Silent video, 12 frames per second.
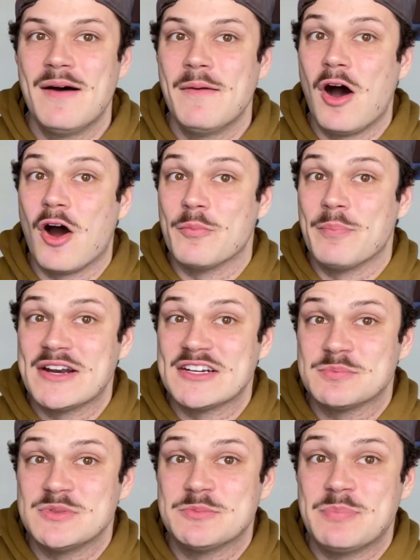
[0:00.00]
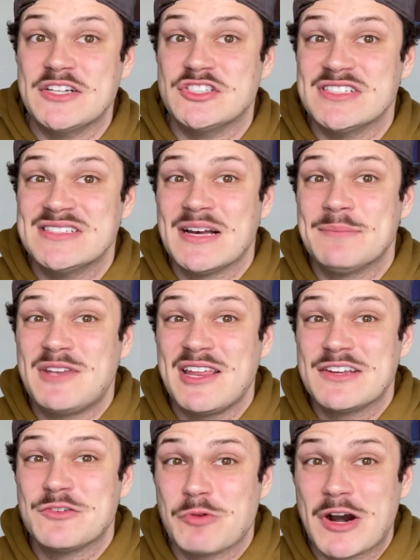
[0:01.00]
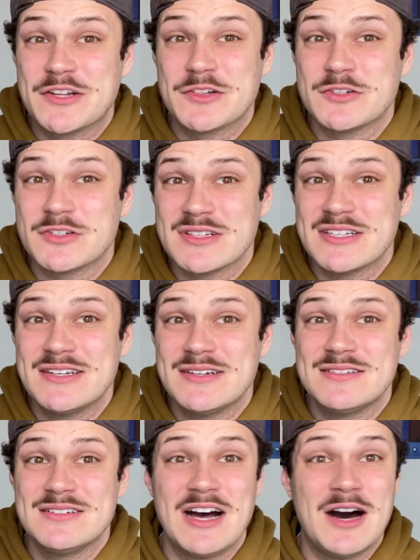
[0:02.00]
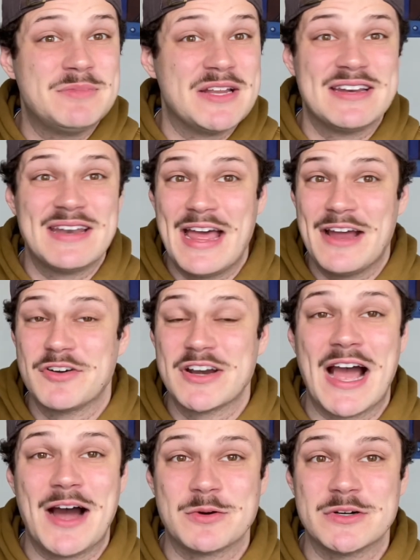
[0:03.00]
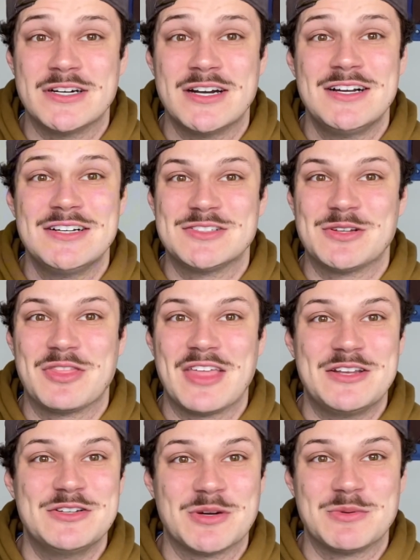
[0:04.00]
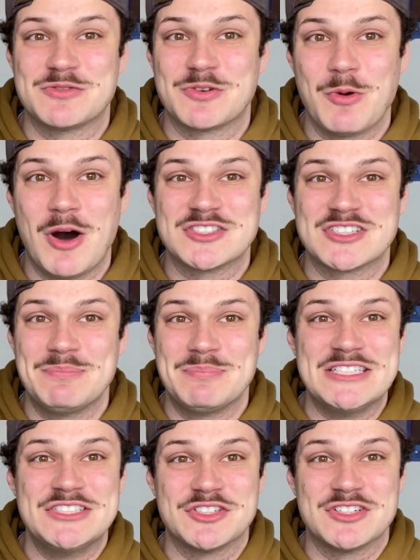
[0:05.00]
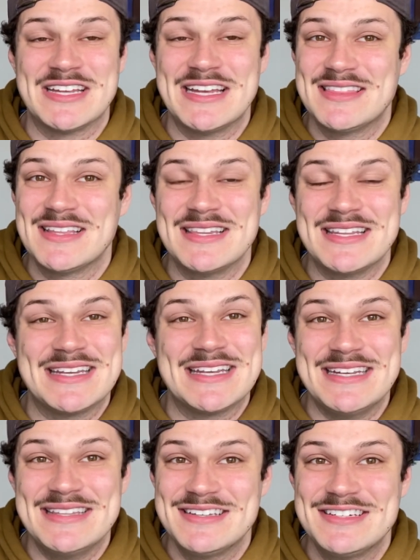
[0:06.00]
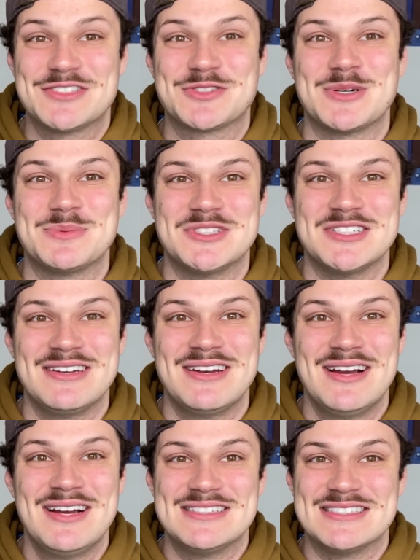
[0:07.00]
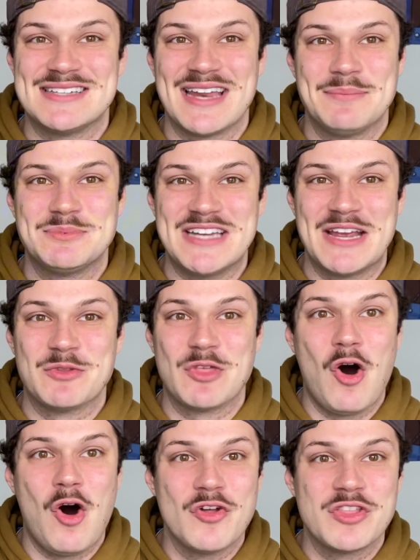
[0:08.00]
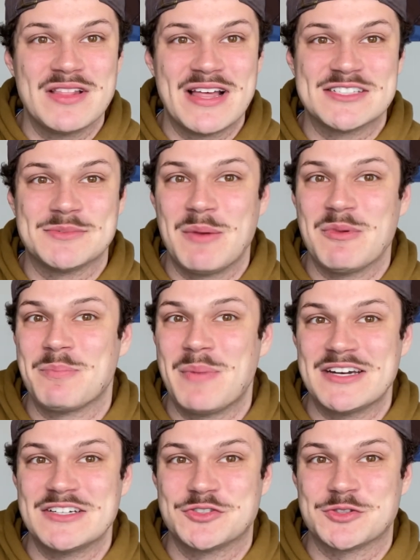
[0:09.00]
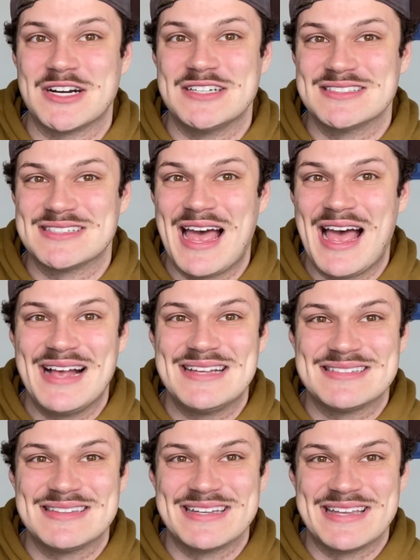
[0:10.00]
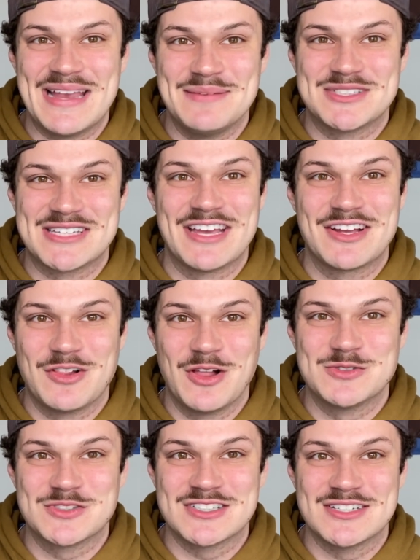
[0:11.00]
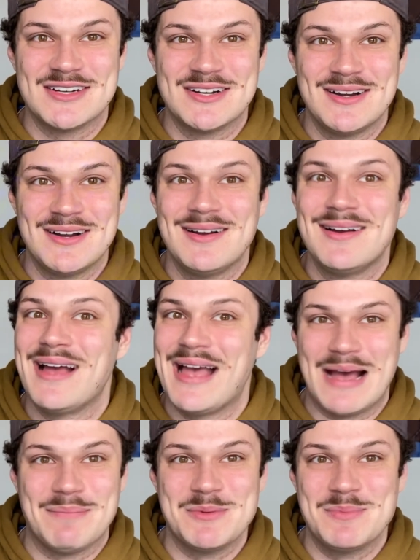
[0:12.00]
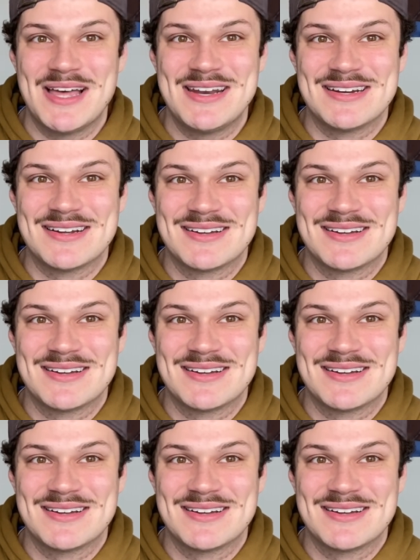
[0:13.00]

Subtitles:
Our betting splits page is updated regularly, updated every hour. So thank you so much for watching, and be sure to hit the link in the description to stay up to date with all the latest public betting trends as the games get closer. Happy betting.